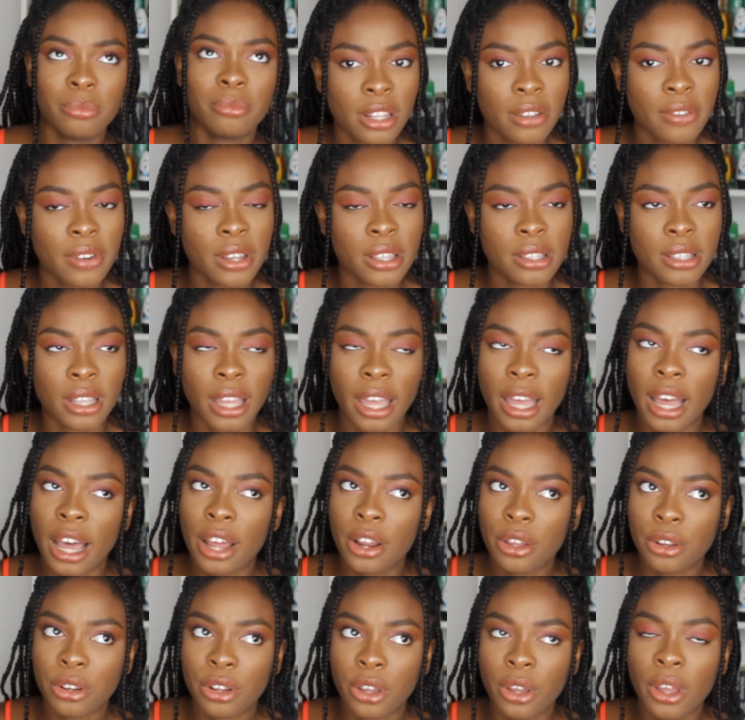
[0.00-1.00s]
Definitely say, I
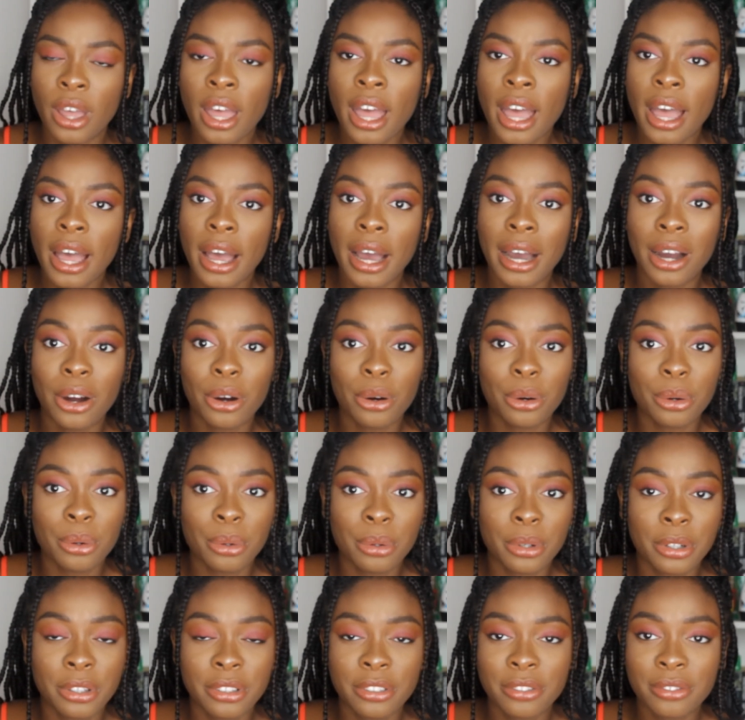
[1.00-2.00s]
don't know,
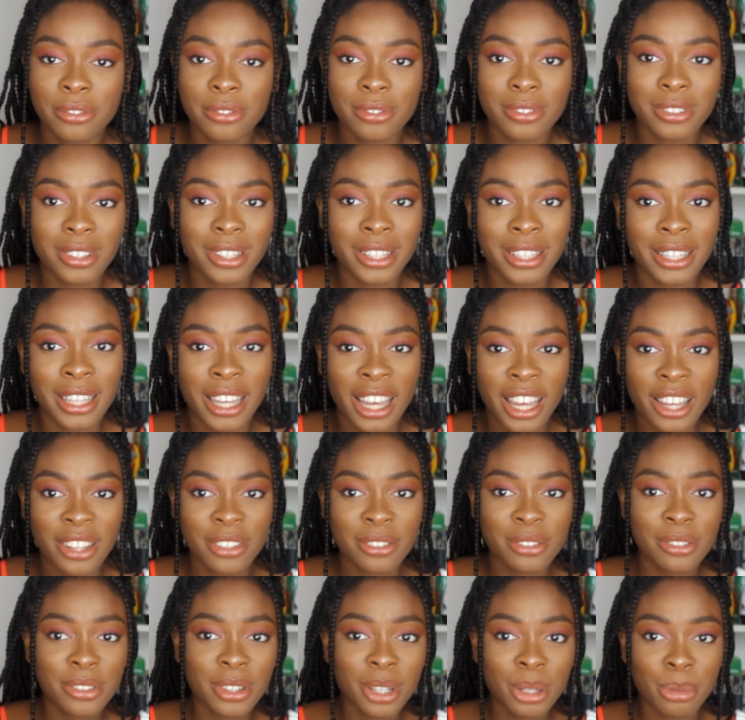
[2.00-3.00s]
I'll
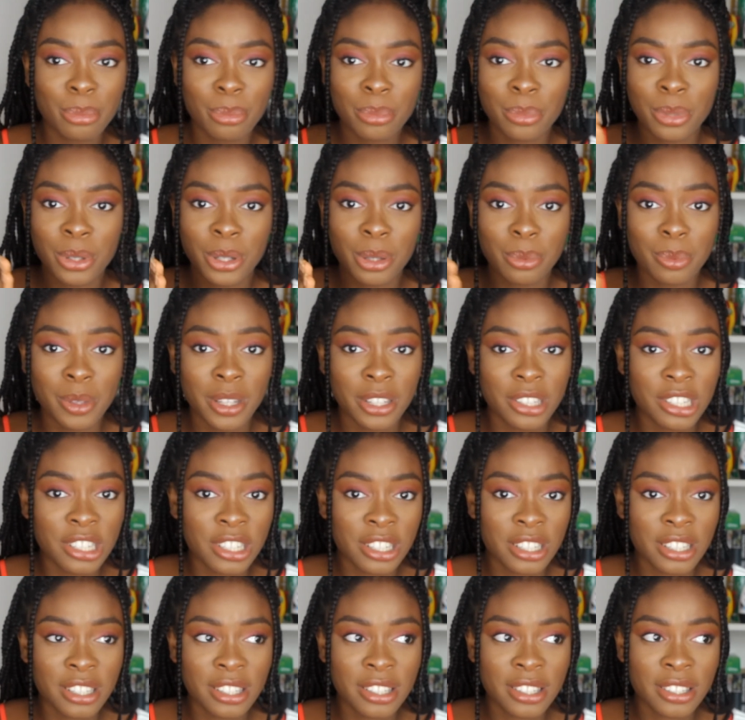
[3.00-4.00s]
again put
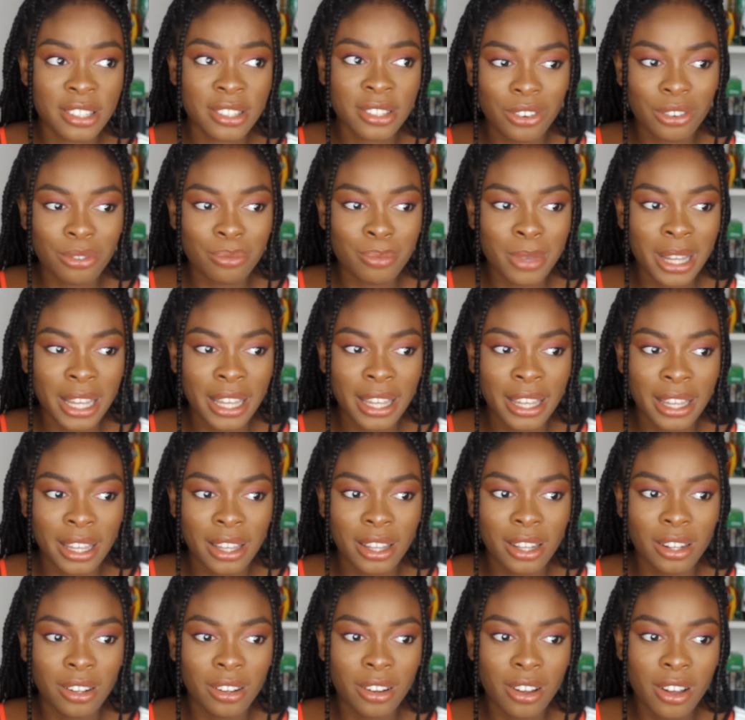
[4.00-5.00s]
pictures of my
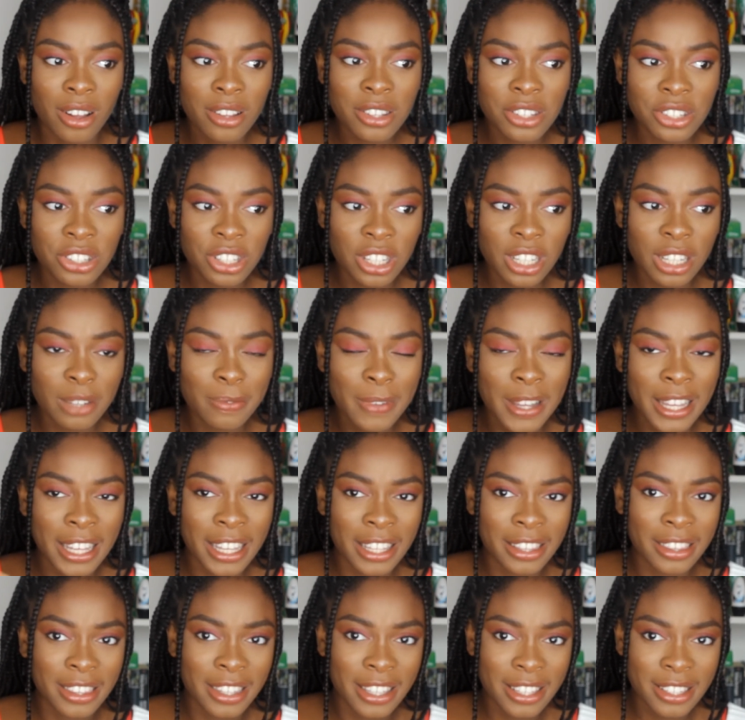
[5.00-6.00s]
hair last year and my
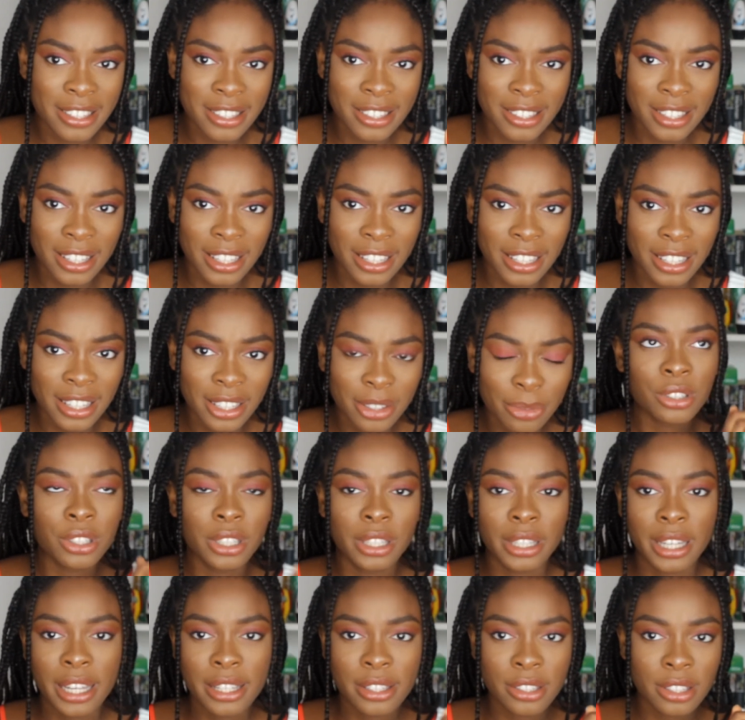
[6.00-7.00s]
hair this year so
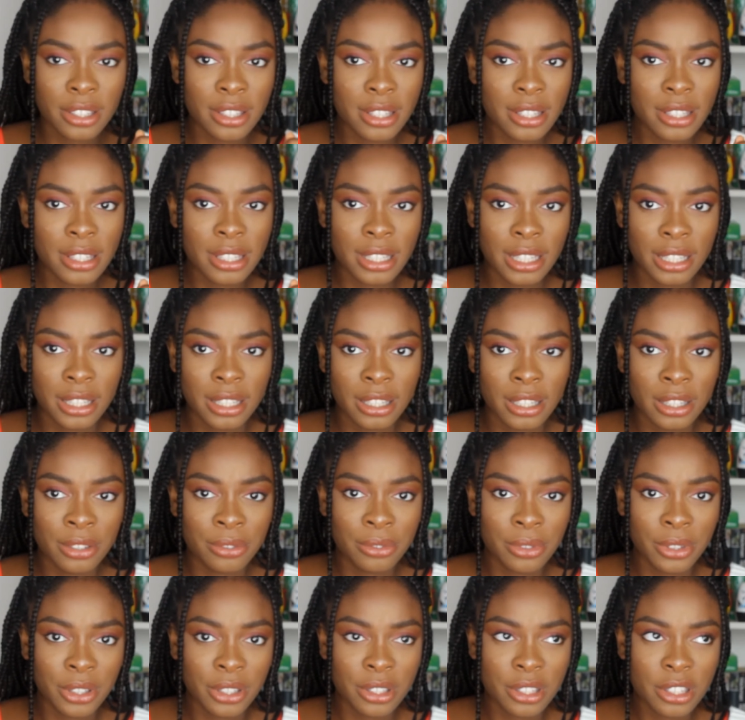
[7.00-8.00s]
you guys can see the
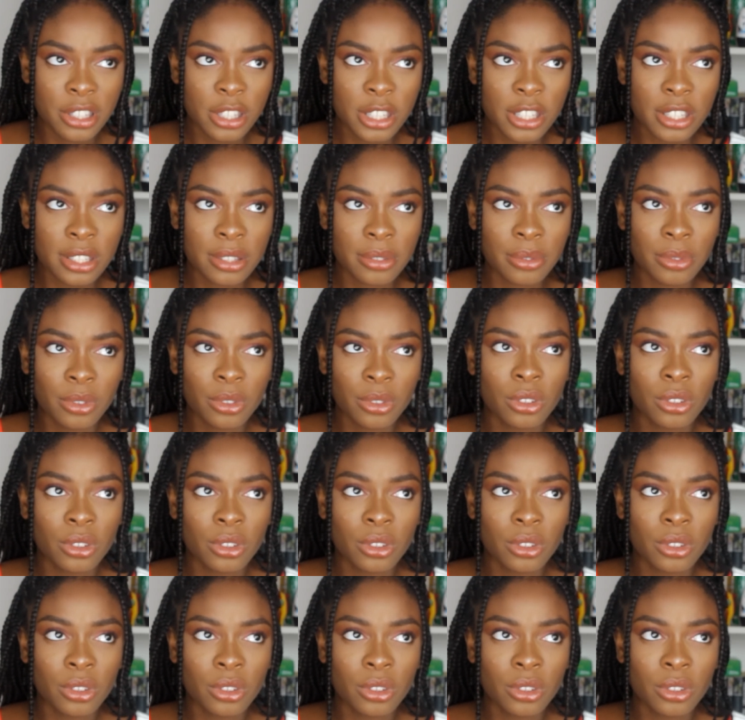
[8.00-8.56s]
difference.